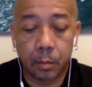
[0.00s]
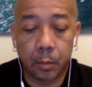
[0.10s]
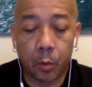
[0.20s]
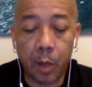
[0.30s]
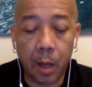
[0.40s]

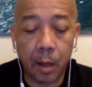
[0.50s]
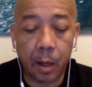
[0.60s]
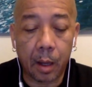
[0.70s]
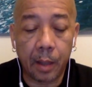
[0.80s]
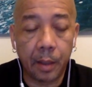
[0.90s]
we conquer
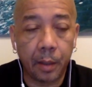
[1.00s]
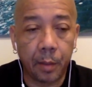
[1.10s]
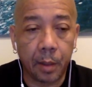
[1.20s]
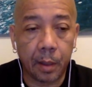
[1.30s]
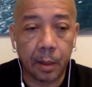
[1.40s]
all of them
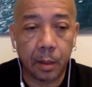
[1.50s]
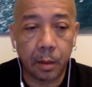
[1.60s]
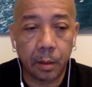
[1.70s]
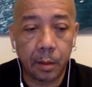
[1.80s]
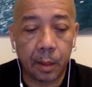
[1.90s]
like
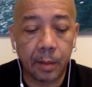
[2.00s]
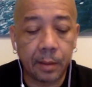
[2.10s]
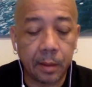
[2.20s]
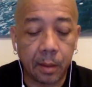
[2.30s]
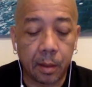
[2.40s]
island,
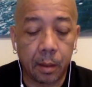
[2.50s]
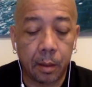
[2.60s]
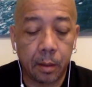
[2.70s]
Antigua,